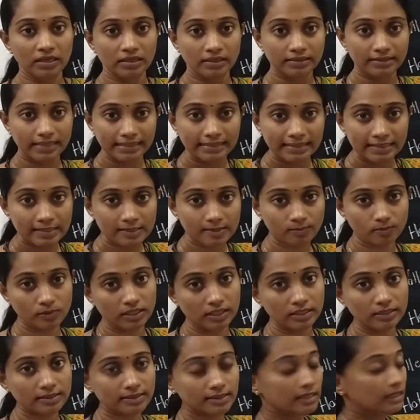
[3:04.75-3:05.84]
That is
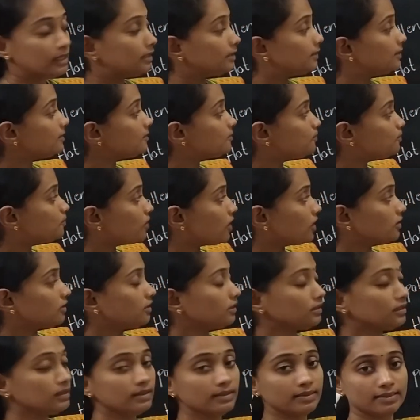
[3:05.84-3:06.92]
means these
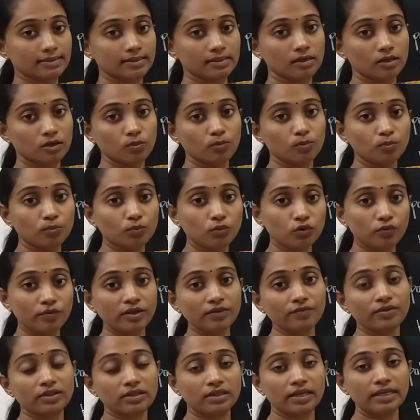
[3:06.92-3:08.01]
particles are moving
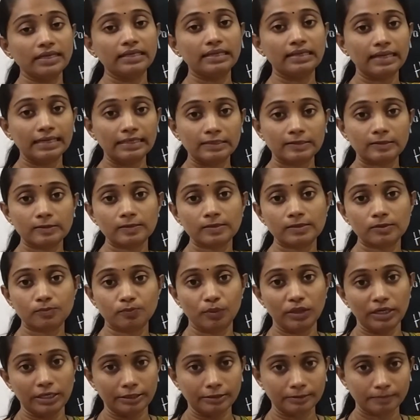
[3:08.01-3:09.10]
with a greater
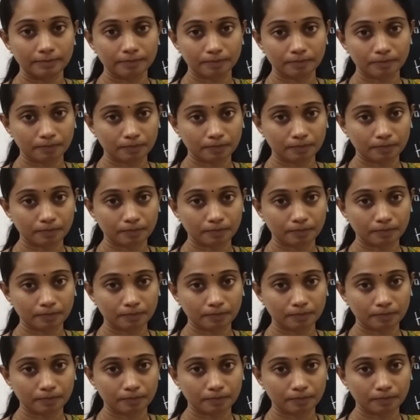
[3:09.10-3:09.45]
speed.